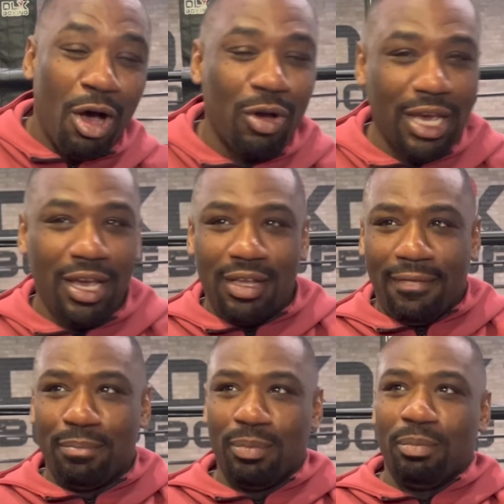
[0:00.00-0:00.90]
Okay.
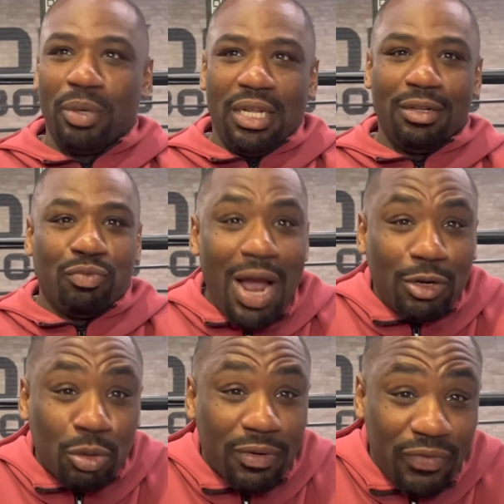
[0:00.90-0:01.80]
But
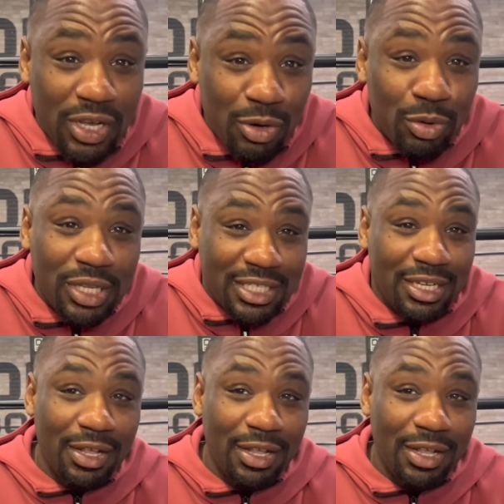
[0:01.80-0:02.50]
Ronald Greville, listen.